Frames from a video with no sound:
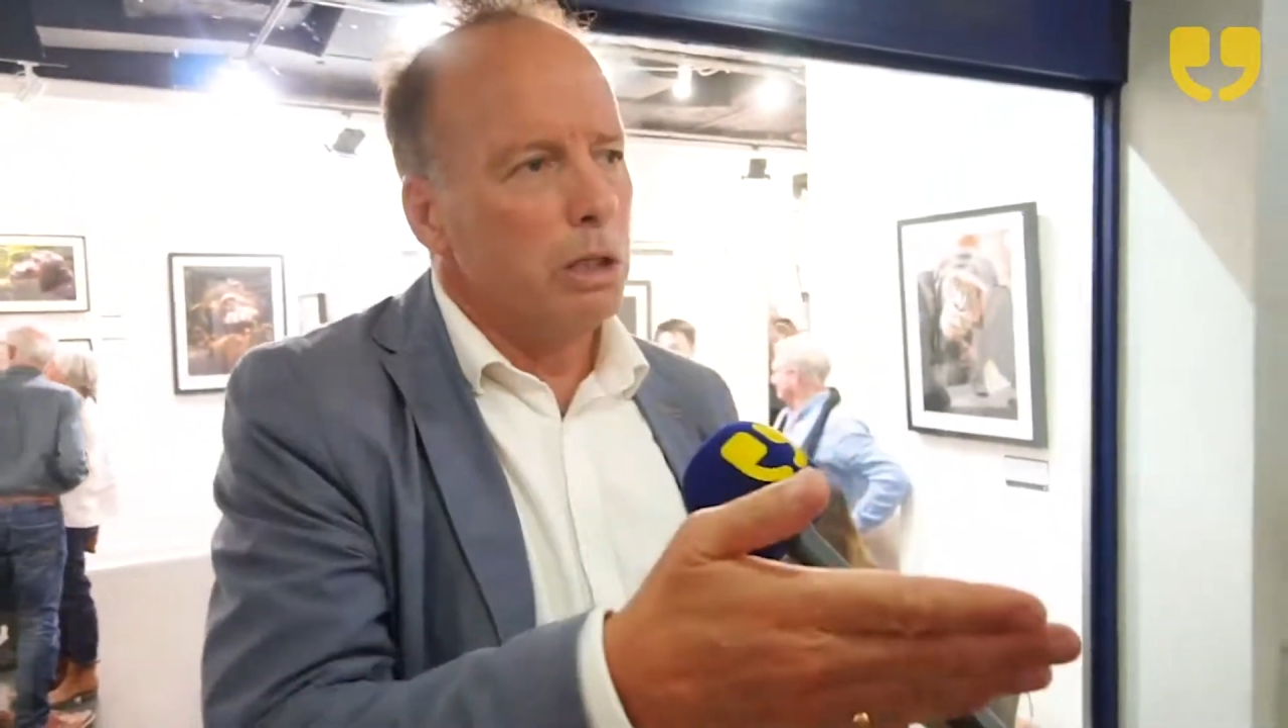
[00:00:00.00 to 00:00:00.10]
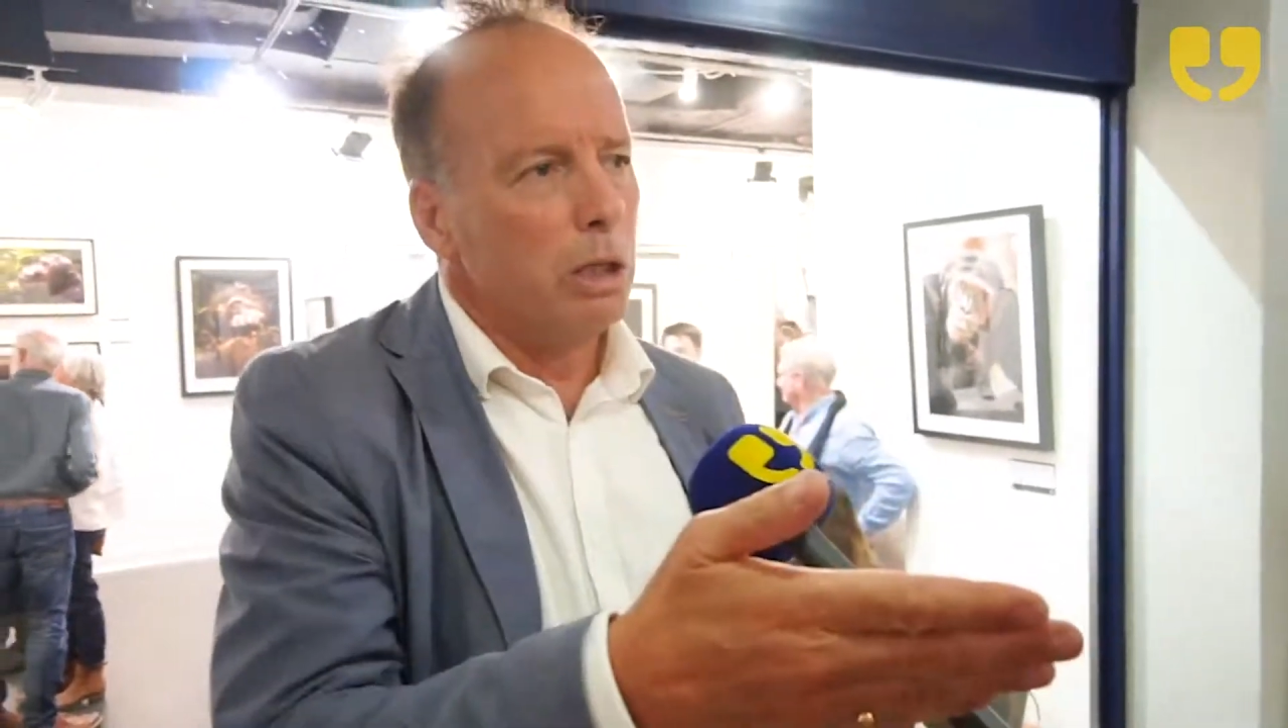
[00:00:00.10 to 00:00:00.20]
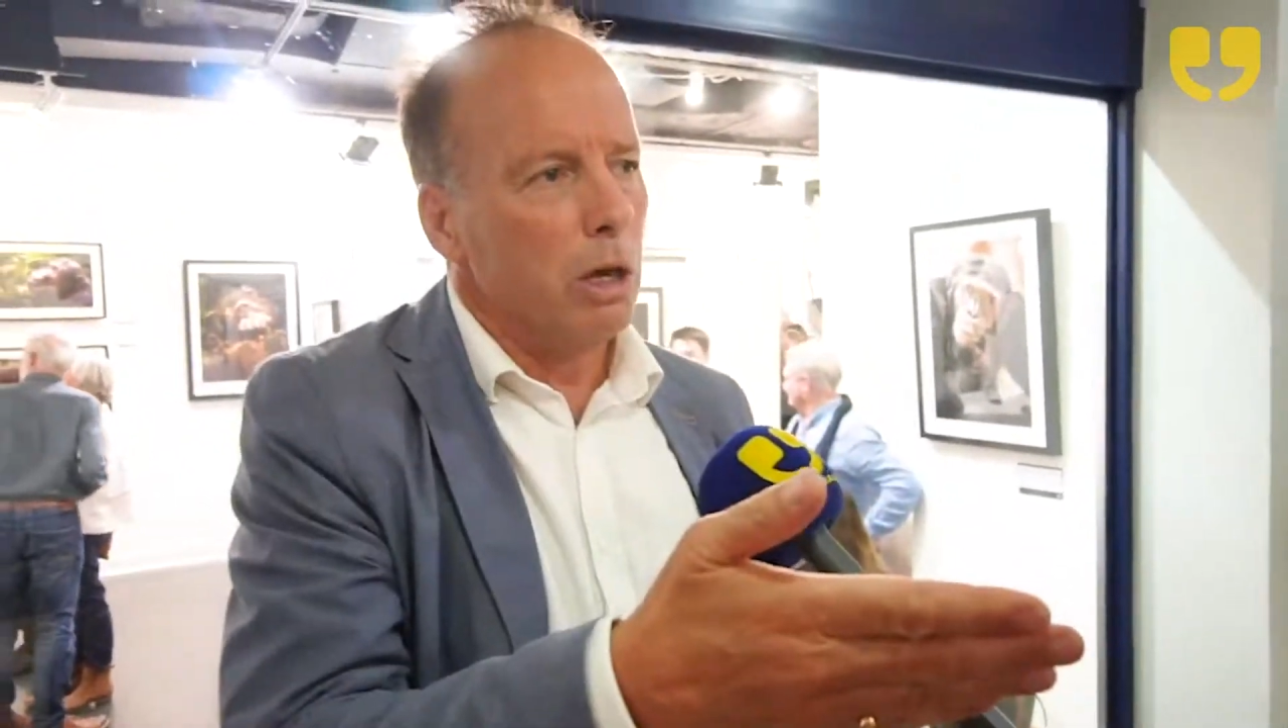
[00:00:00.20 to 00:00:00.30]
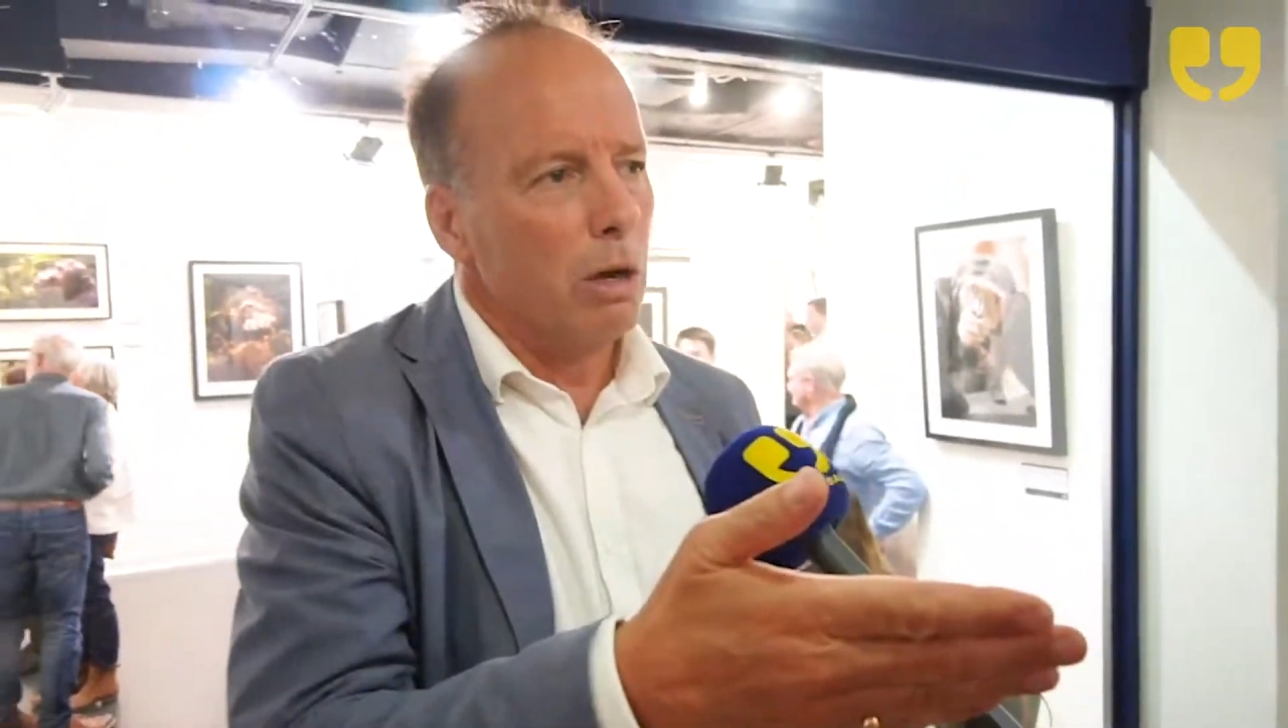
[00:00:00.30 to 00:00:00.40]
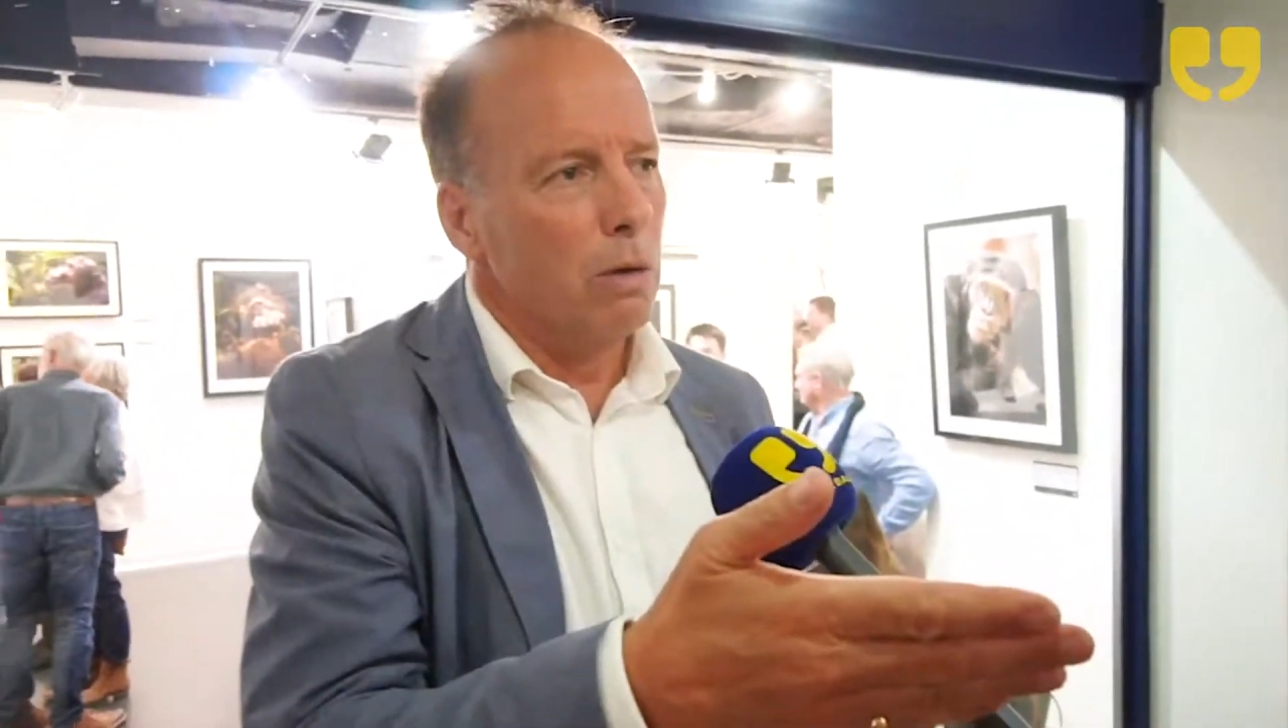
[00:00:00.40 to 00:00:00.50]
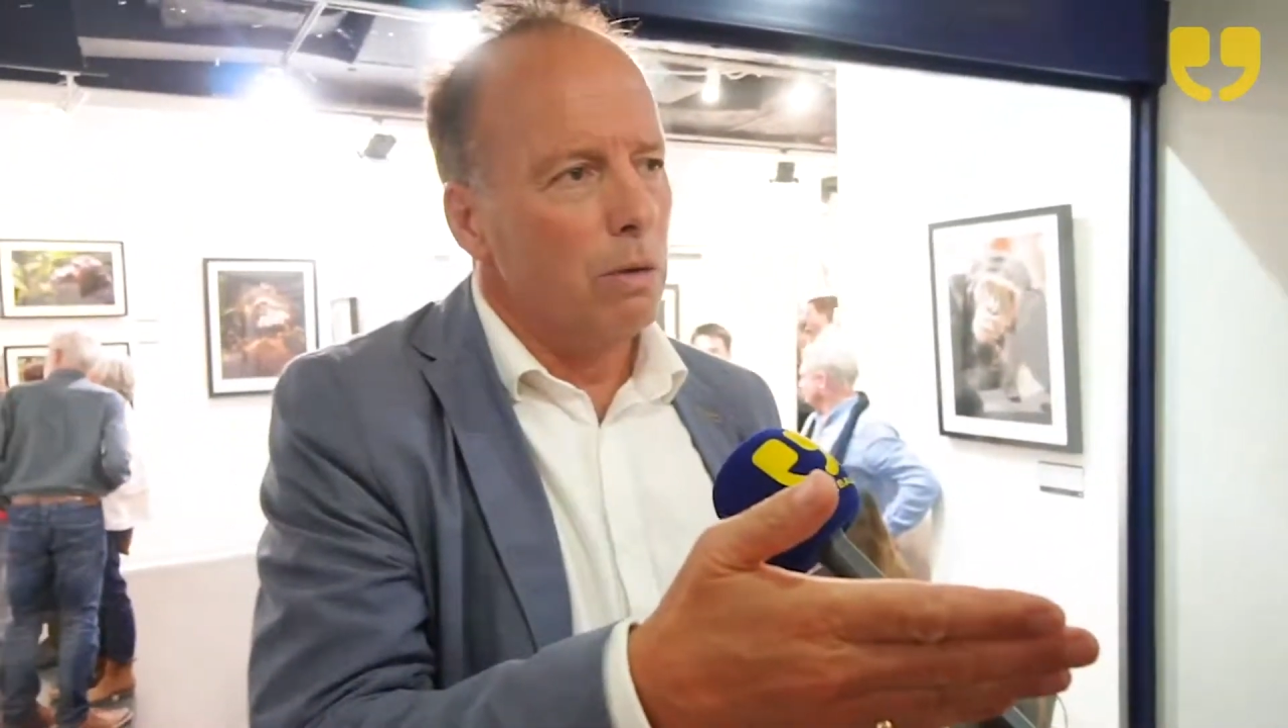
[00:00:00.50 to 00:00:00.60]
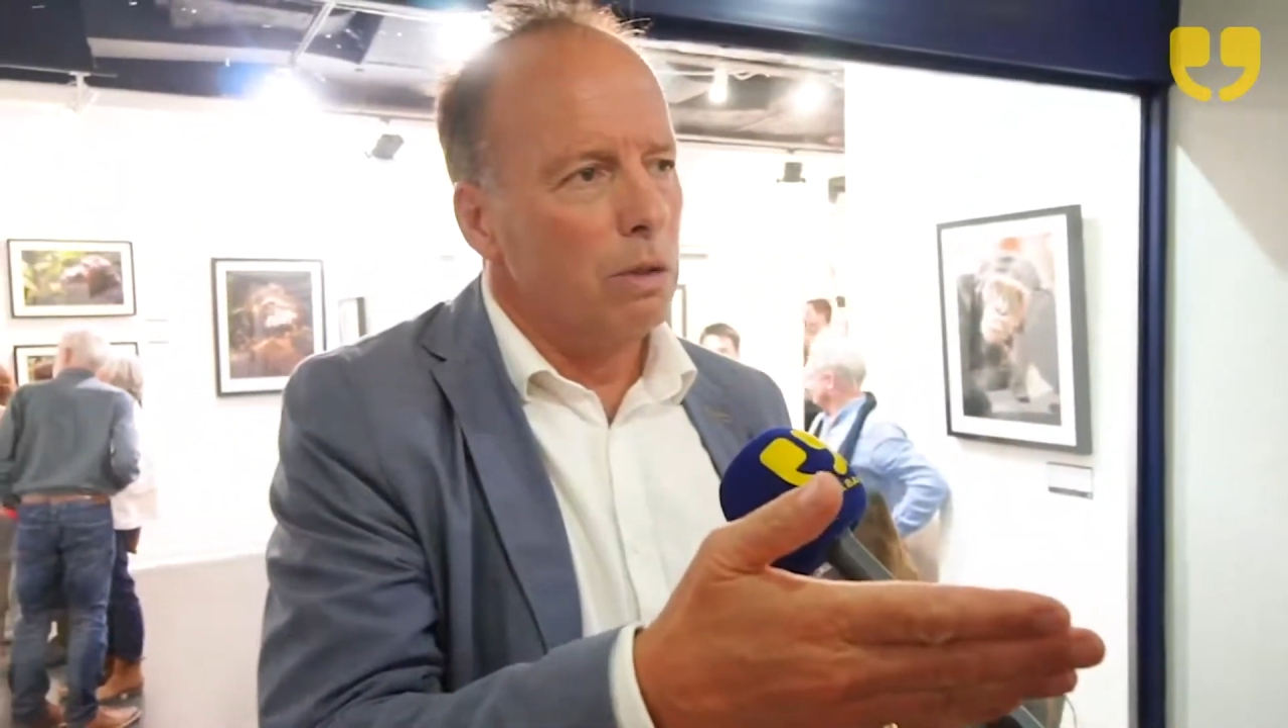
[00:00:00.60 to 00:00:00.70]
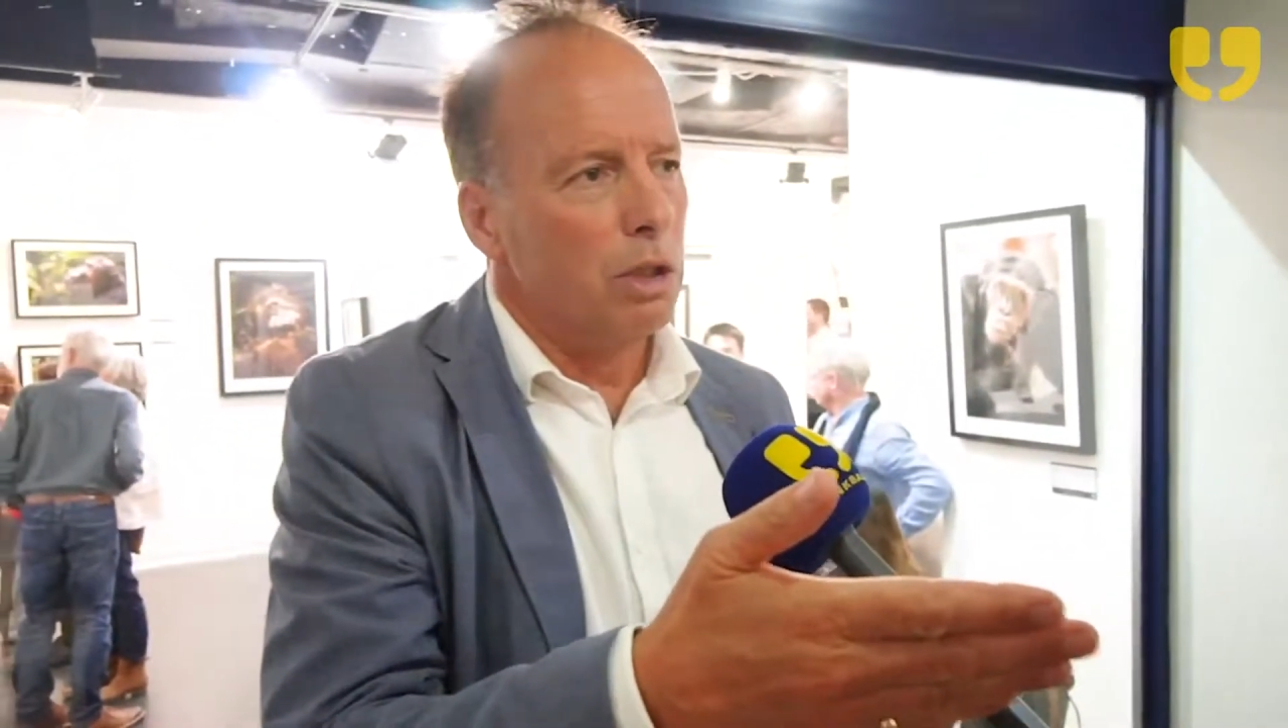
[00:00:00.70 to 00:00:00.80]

to go